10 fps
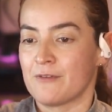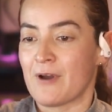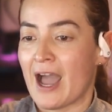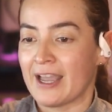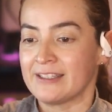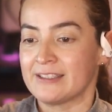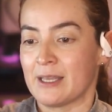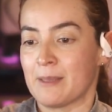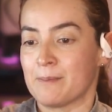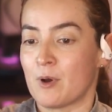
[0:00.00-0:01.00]
find
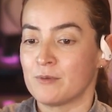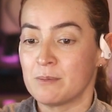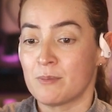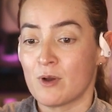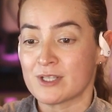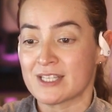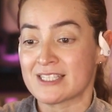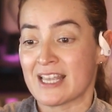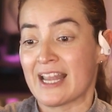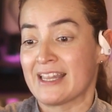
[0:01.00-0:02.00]
the bounding
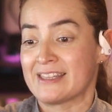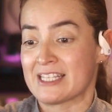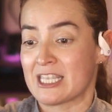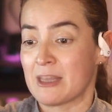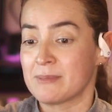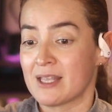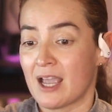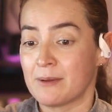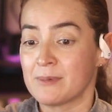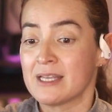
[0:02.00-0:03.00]
boxes and at the same
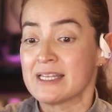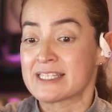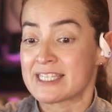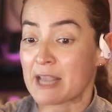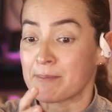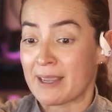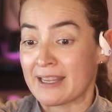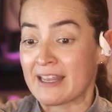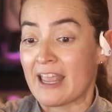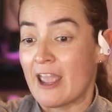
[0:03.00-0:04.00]
time
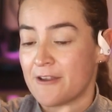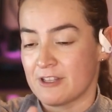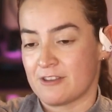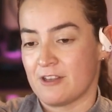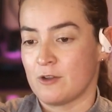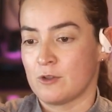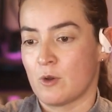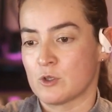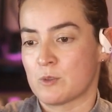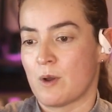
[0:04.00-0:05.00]
segment everything in
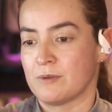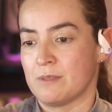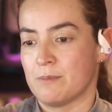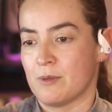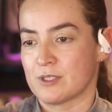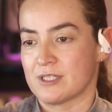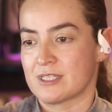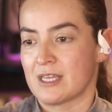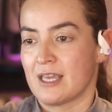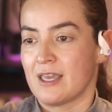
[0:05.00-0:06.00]
those bounding
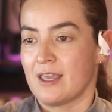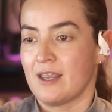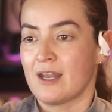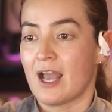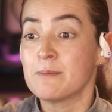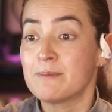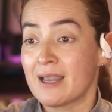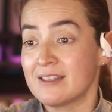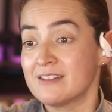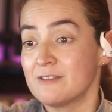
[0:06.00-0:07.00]
boxes. And I
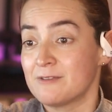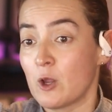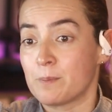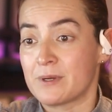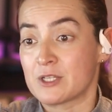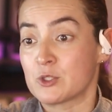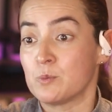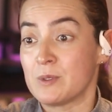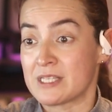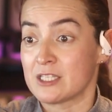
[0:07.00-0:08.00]
invite the developers
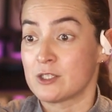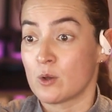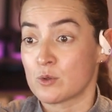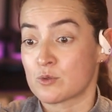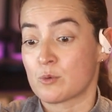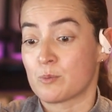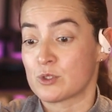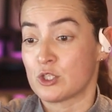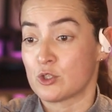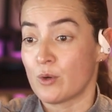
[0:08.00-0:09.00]
to visit those
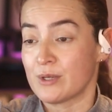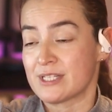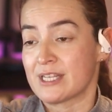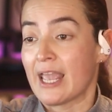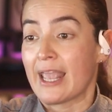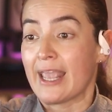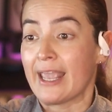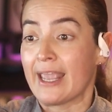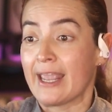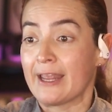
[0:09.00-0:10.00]
repositories
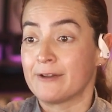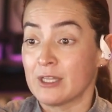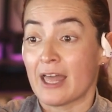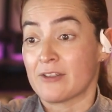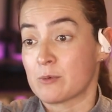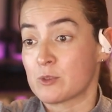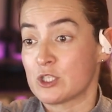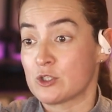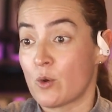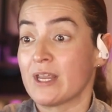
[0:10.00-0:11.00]
and
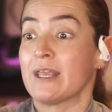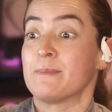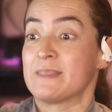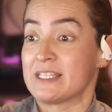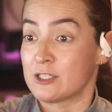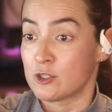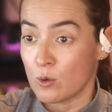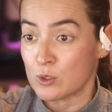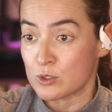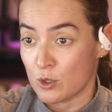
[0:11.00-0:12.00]
visit
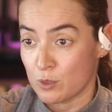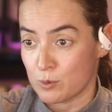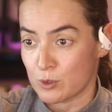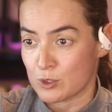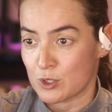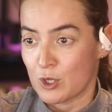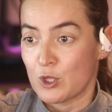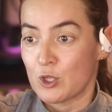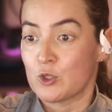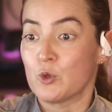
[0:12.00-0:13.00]
those notebooks
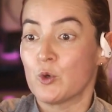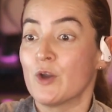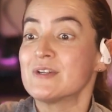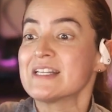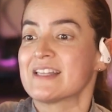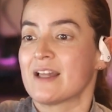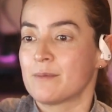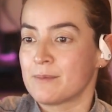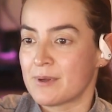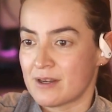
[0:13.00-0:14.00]
to
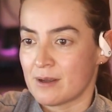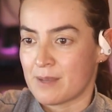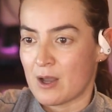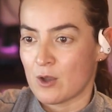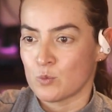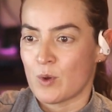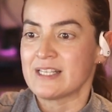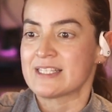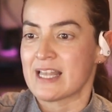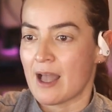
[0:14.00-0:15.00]
understand better about
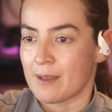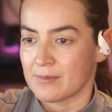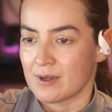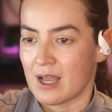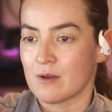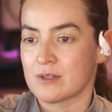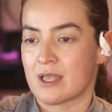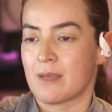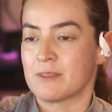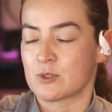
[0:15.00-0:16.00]
what is SAM, how
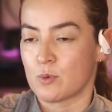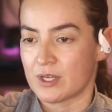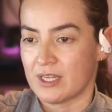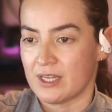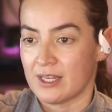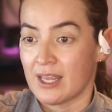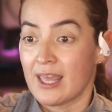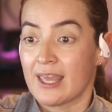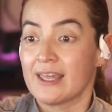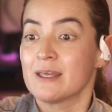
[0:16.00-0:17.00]
SAM is working,
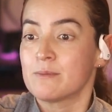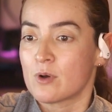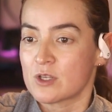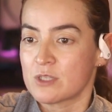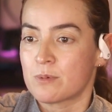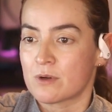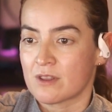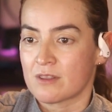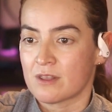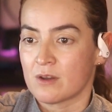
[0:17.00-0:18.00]
and the most
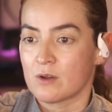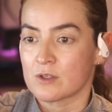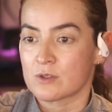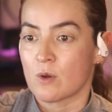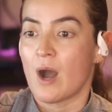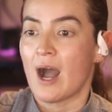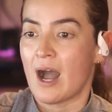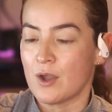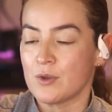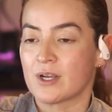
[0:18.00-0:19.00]
important thing also,
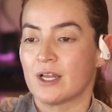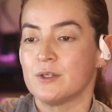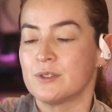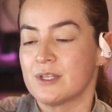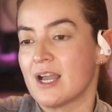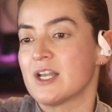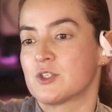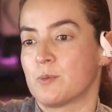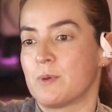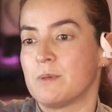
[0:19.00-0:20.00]
how you can
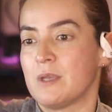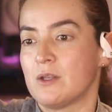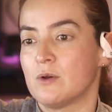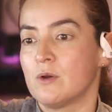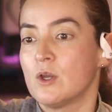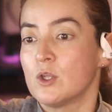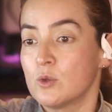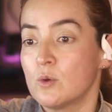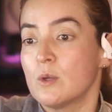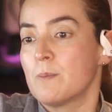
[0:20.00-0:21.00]
utilize OpenVINO
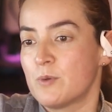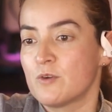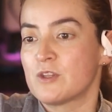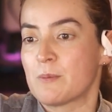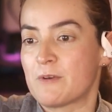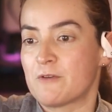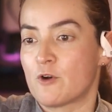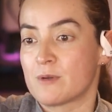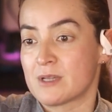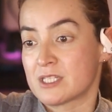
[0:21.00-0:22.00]
to improve the
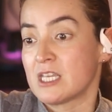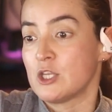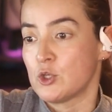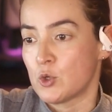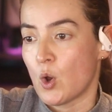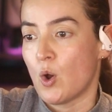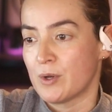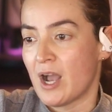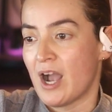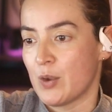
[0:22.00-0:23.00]
performance in your
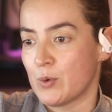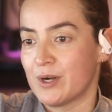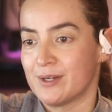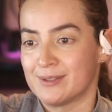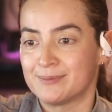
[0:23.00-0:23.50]
own hardware.